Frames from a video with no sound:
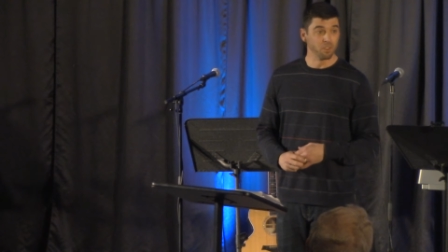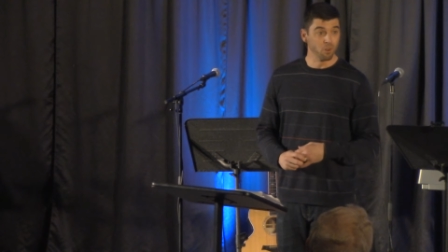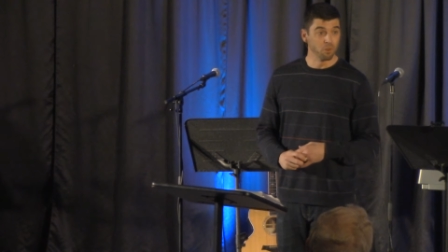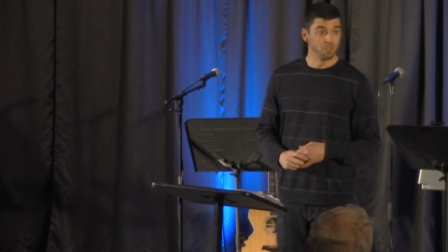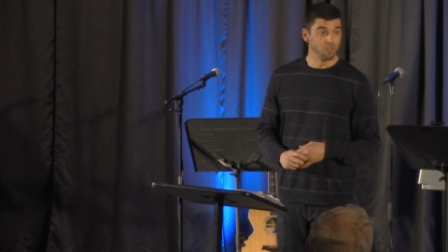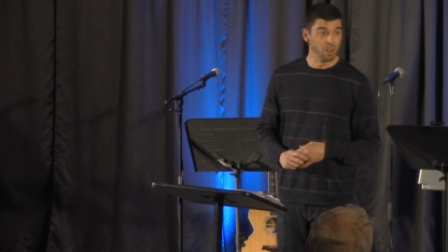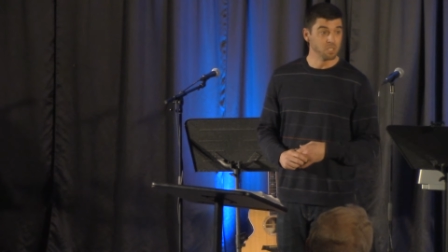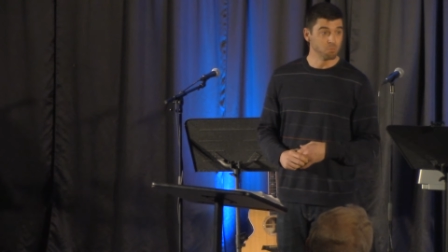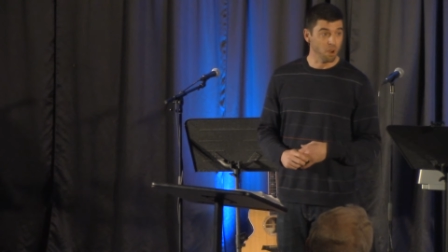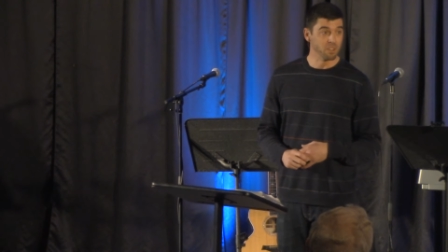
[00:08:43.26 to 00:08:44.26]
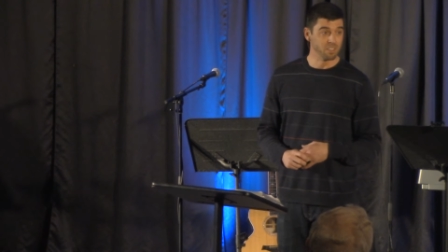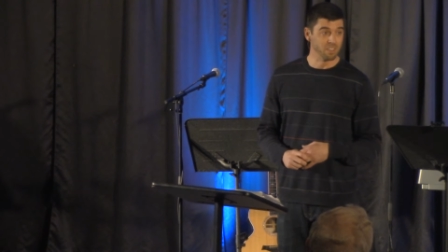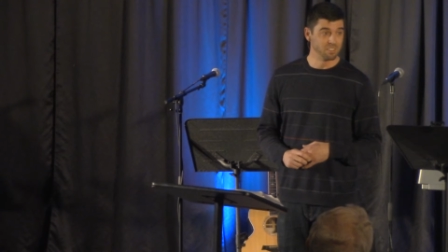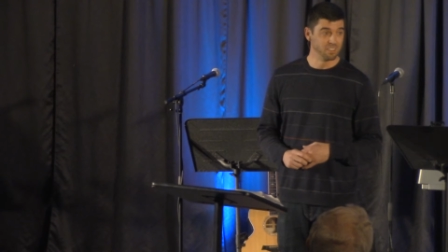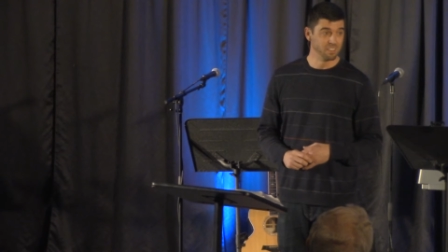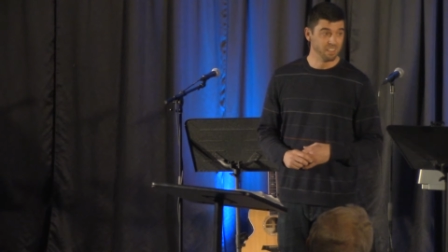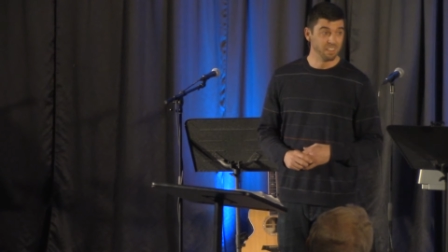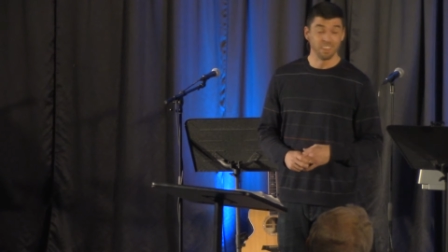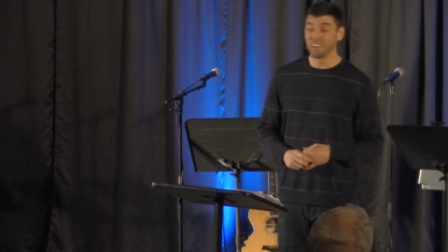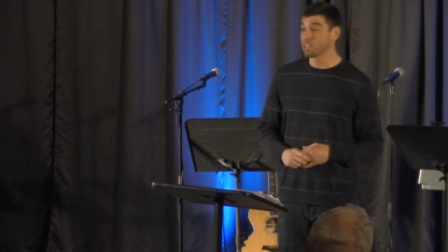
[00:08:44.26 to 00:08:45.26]
the growth and grace process.
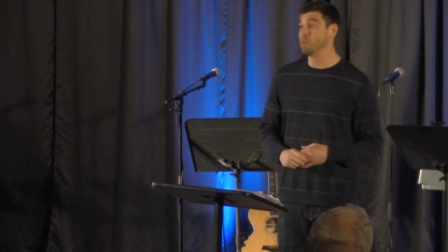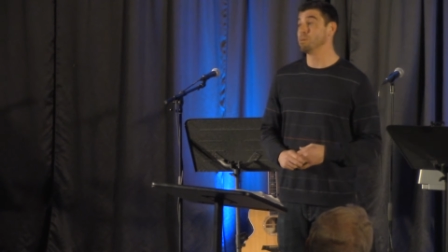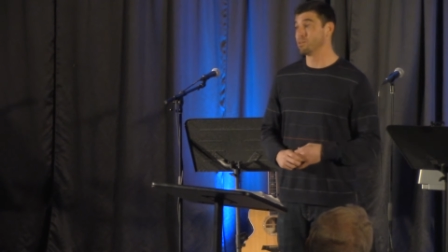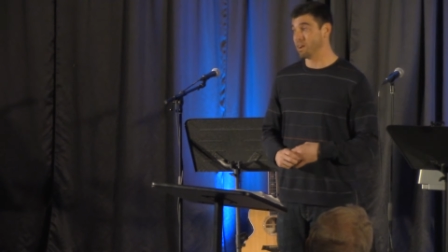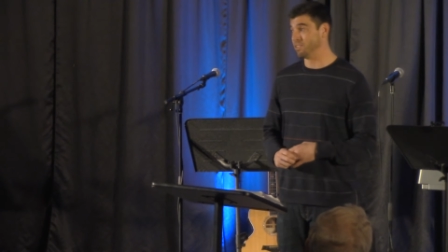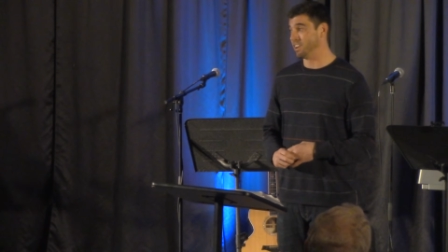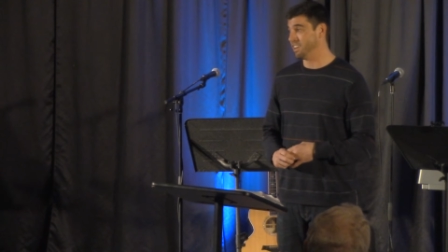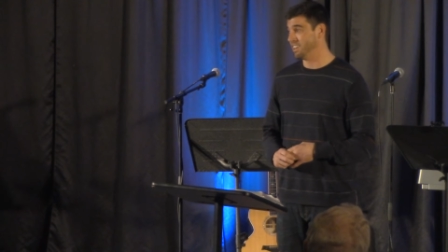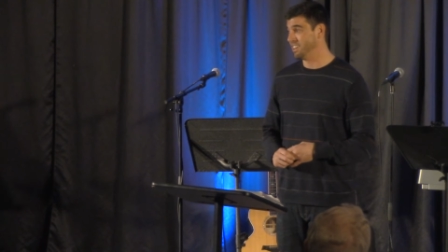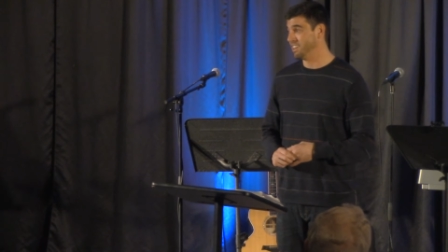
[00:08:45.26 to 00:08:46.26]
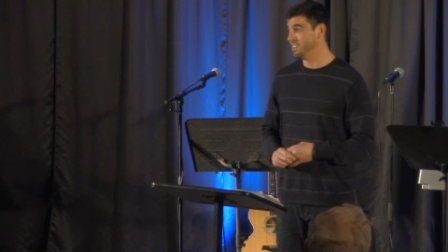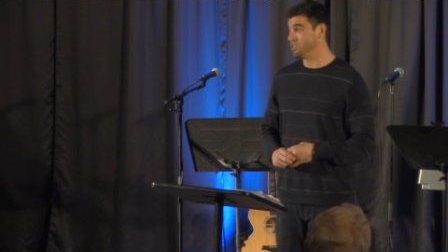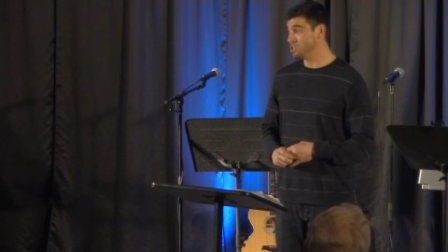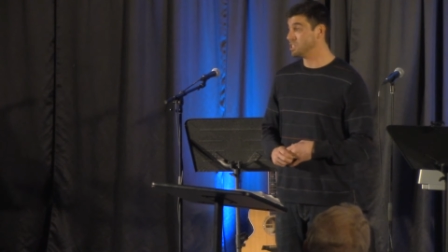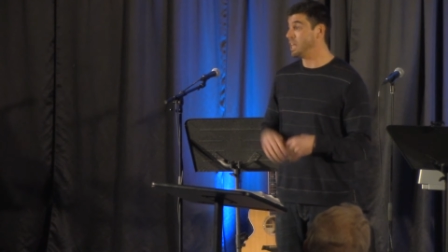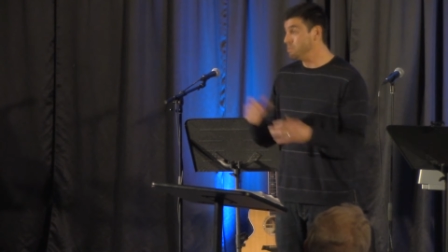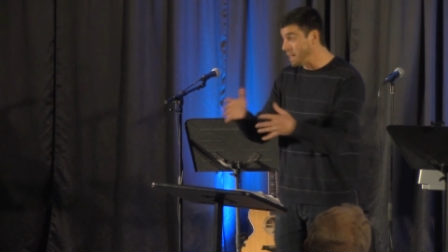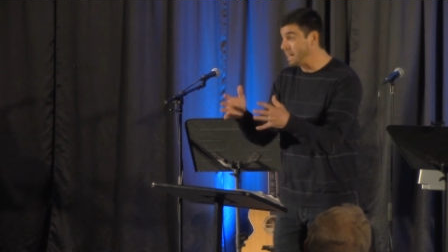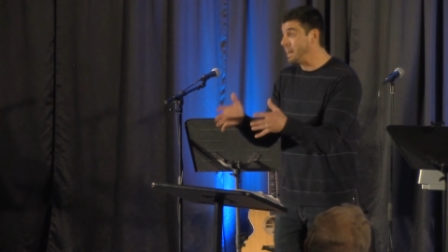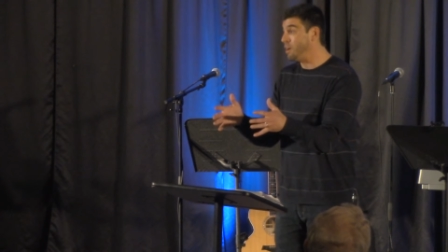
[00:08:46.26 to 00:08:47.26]
That'll keep you grounded. You just keep
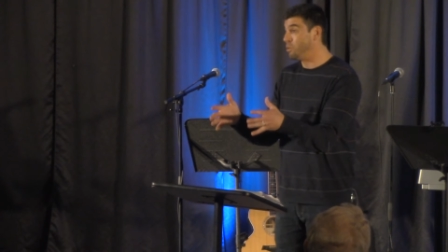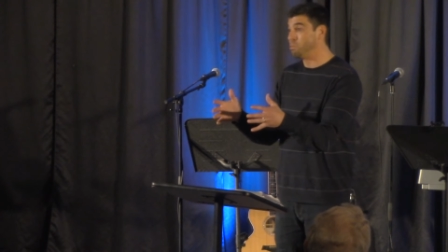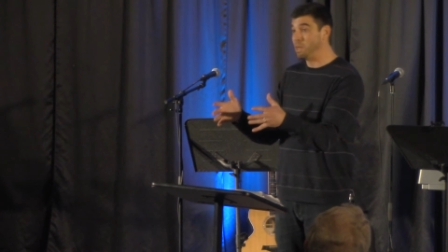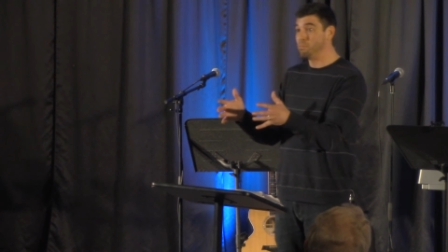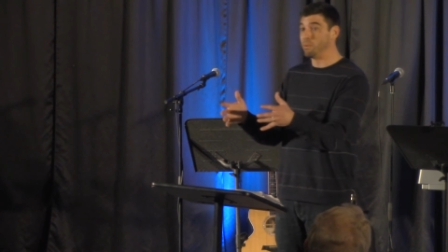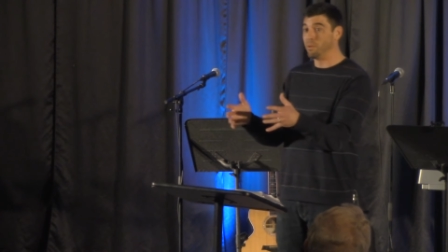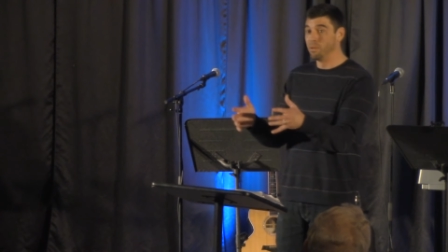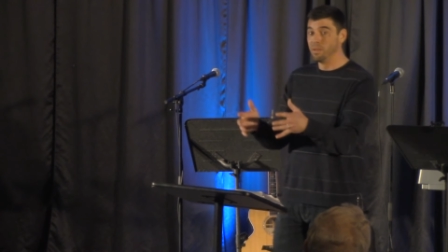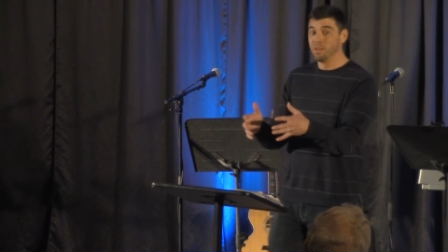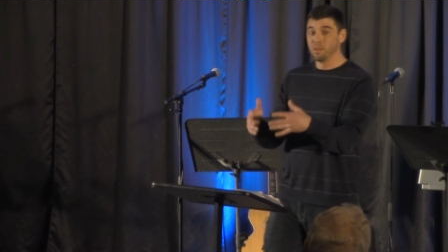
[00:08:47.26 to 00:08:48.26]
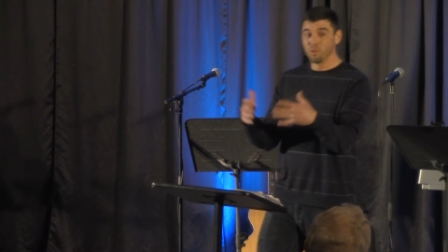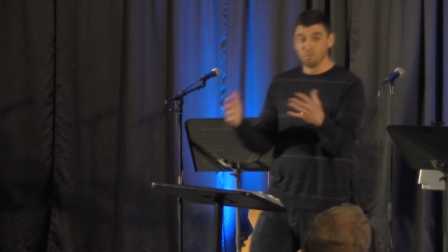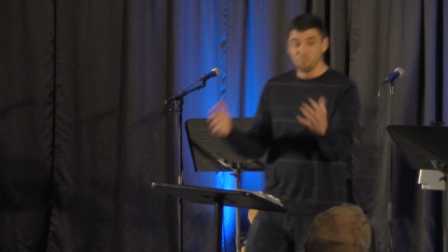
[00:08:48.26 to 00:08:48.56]
hanging out with people who are